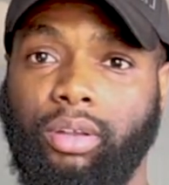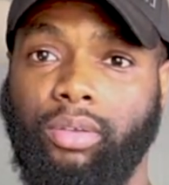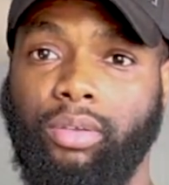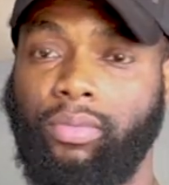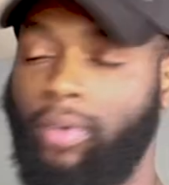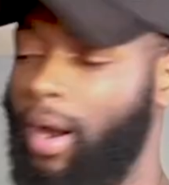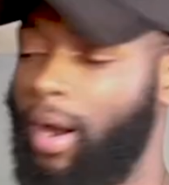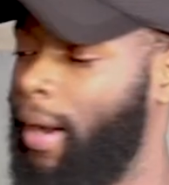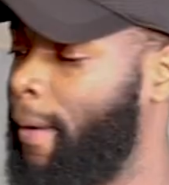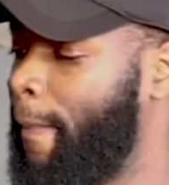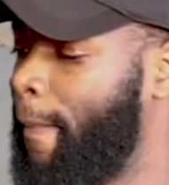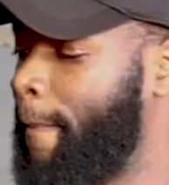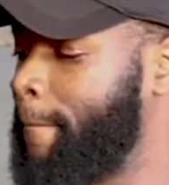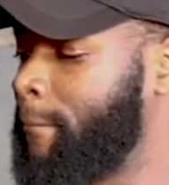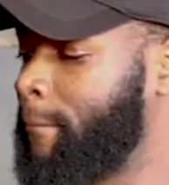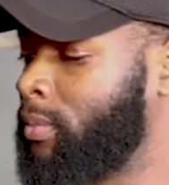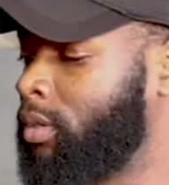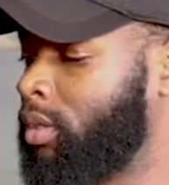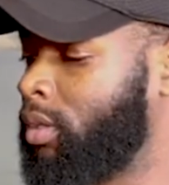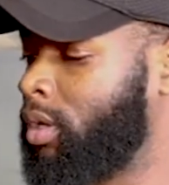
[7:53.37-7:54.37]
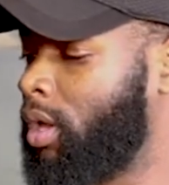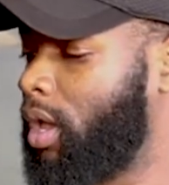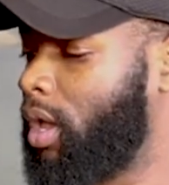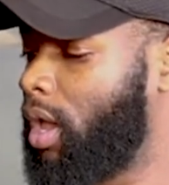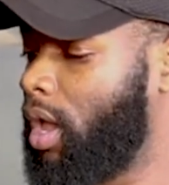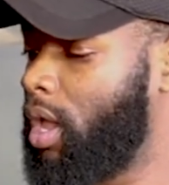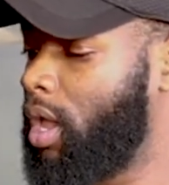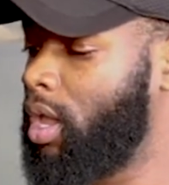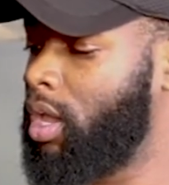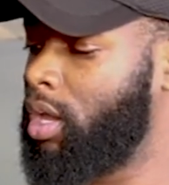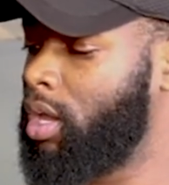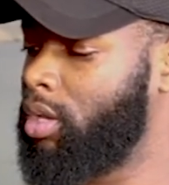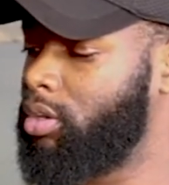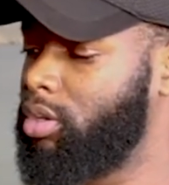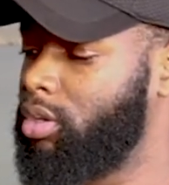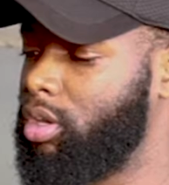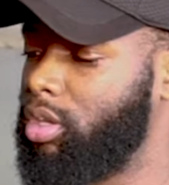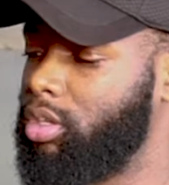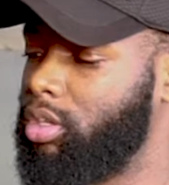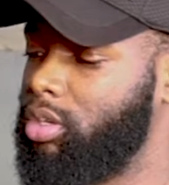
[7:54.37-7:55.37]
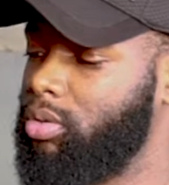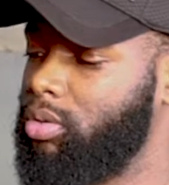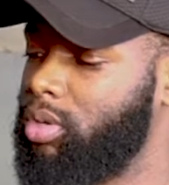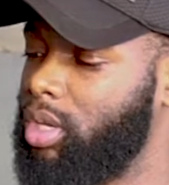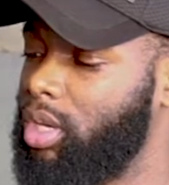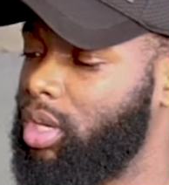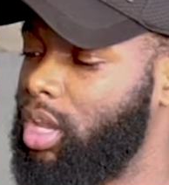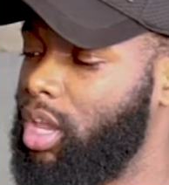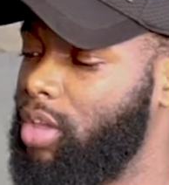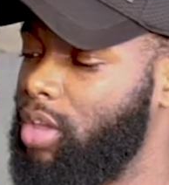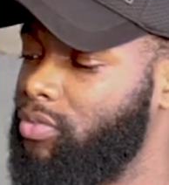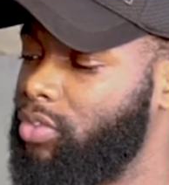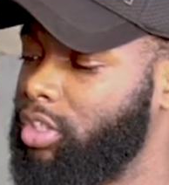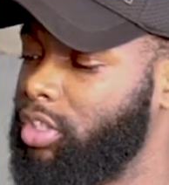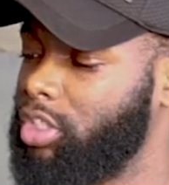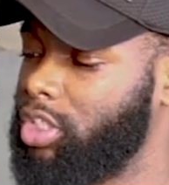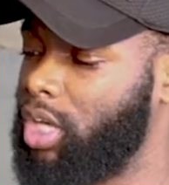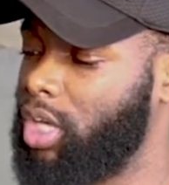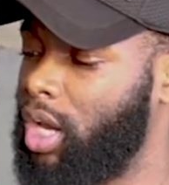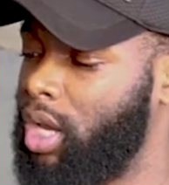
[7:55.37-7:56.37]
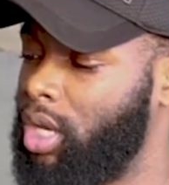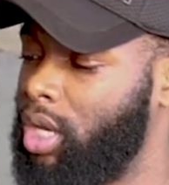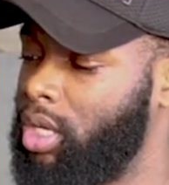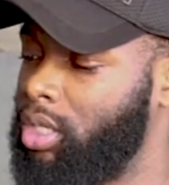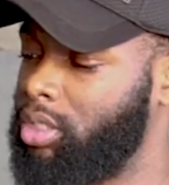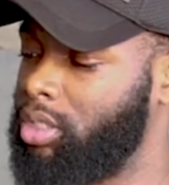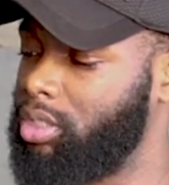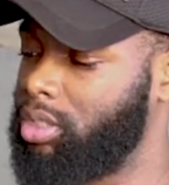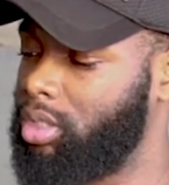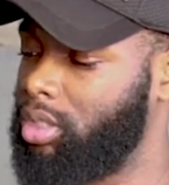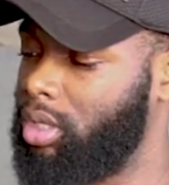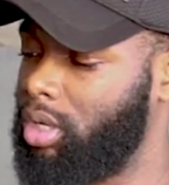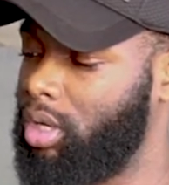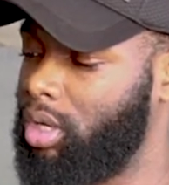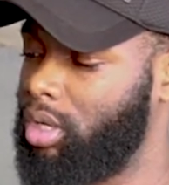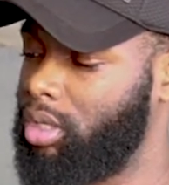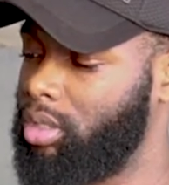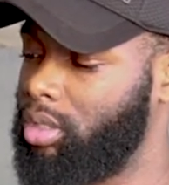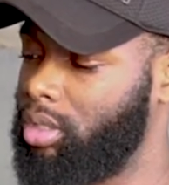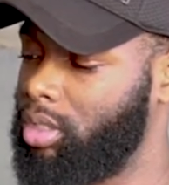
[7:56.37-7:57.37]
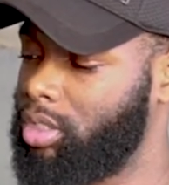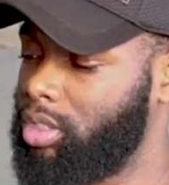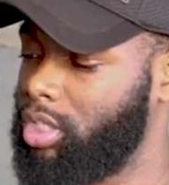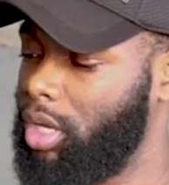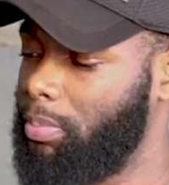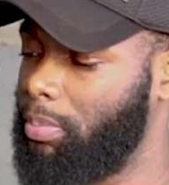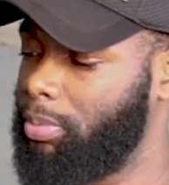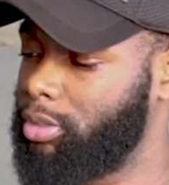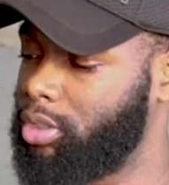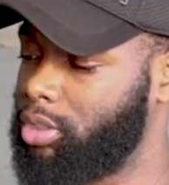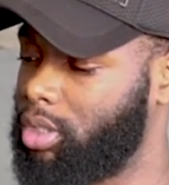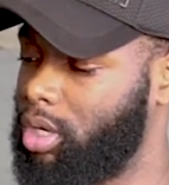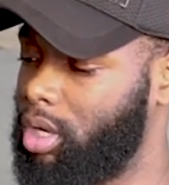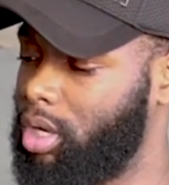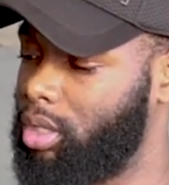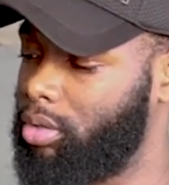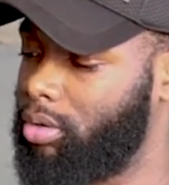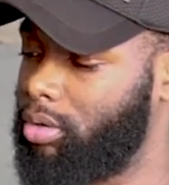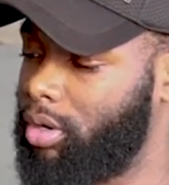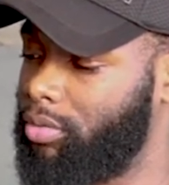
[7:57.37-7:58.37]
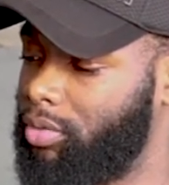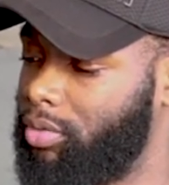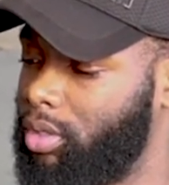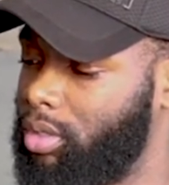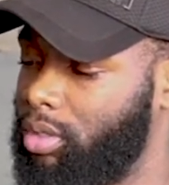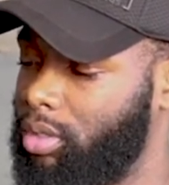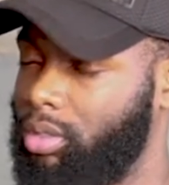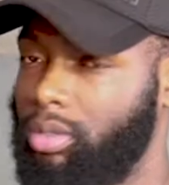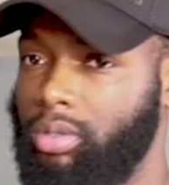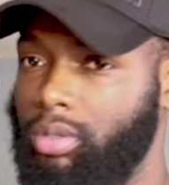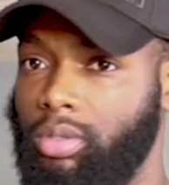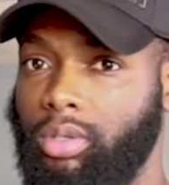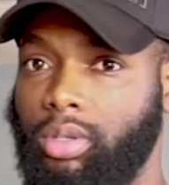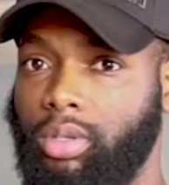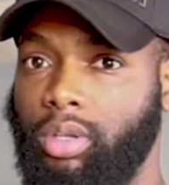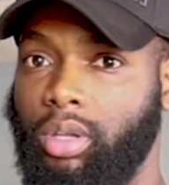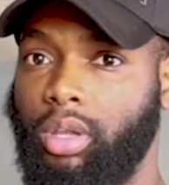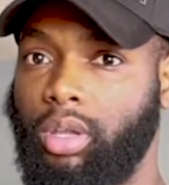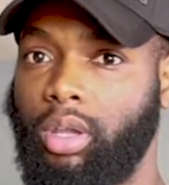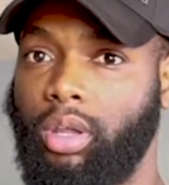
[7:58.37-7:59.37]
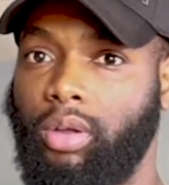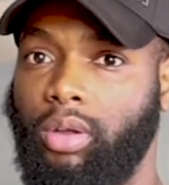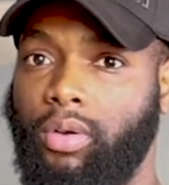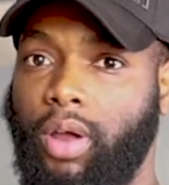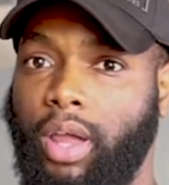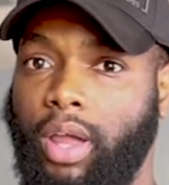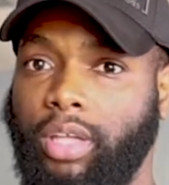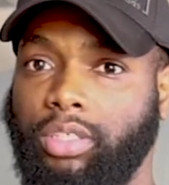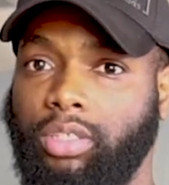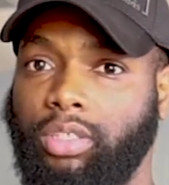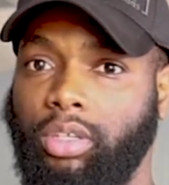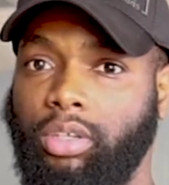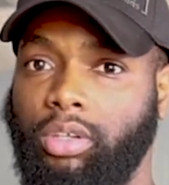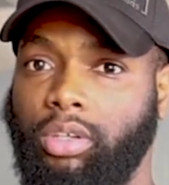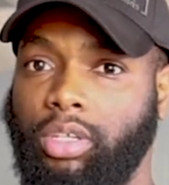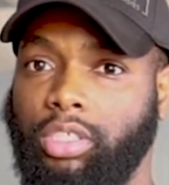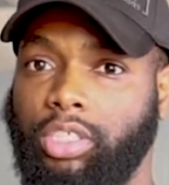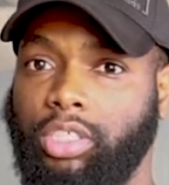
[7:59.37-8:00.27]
right? And you can even change the temperature color of it, right? So you can